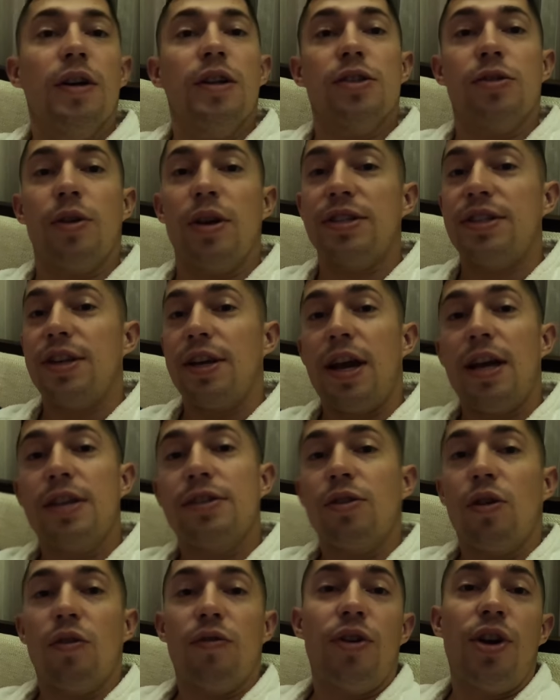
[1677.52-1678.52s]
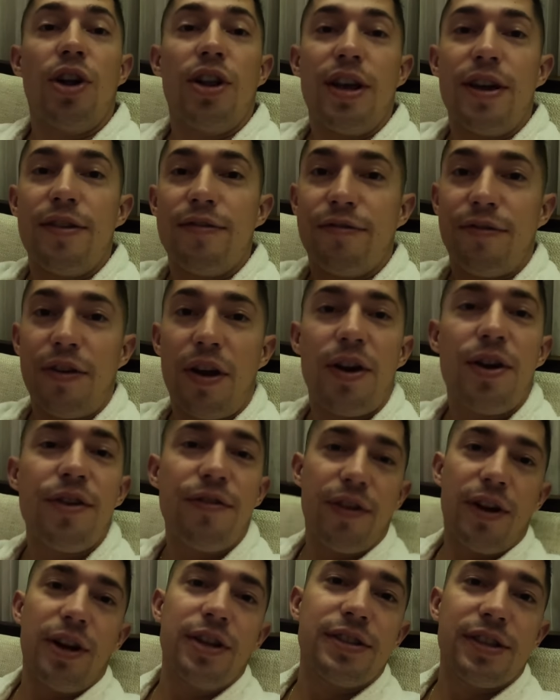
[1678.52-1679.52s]
So I'd say, guys, overall, a very,
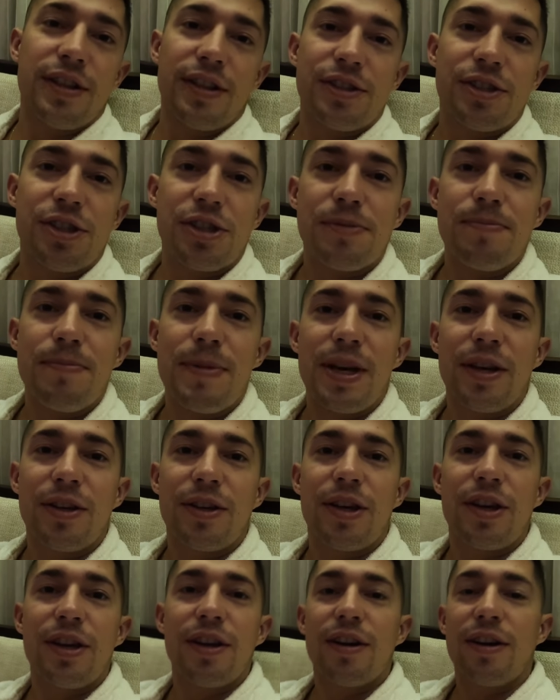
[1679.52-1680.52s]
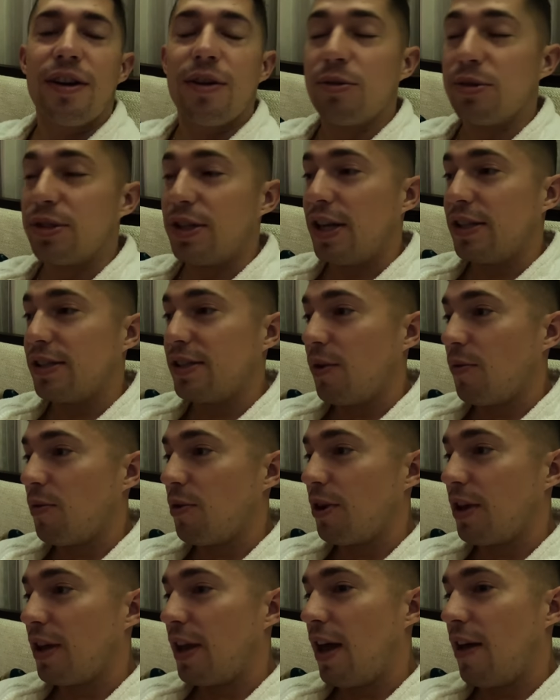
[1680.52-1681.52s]
very delicious meal here. It was nice that
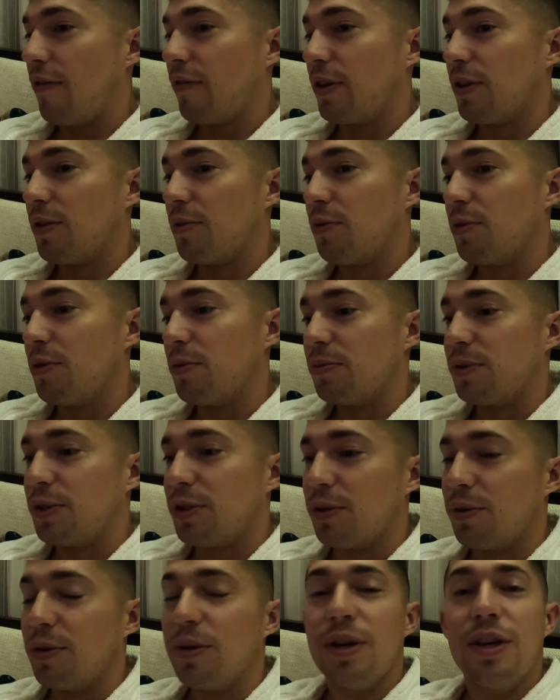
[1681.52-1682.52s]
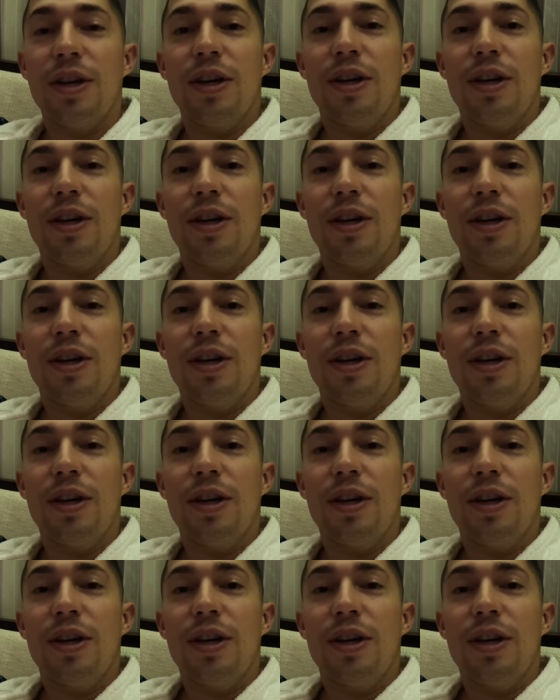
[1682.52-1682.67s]
we could have it in the room, too.